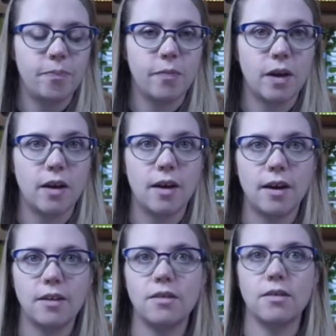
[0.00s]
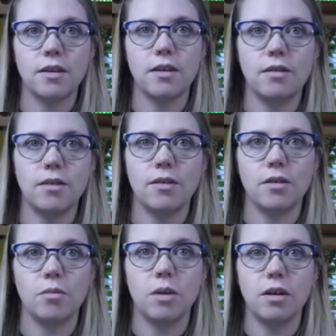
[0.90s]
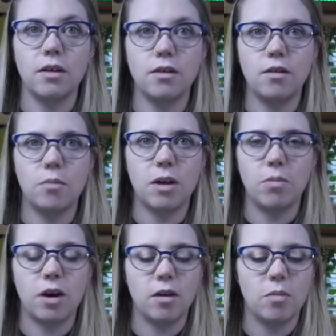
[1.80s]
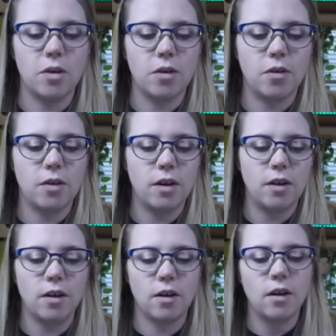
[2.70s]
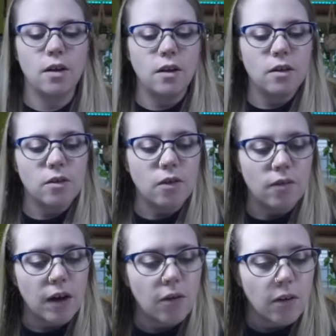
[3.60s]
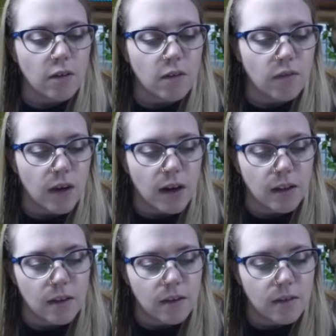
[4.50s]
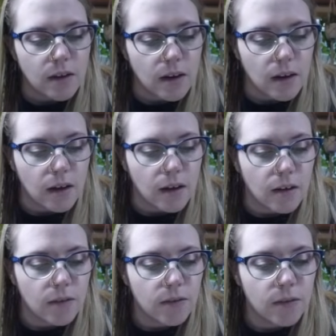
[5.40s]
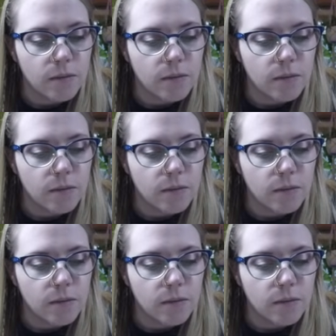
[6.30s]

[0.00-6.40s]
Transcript: My eyes sit a little bit under my brow bone here. So if I were to divide this in half,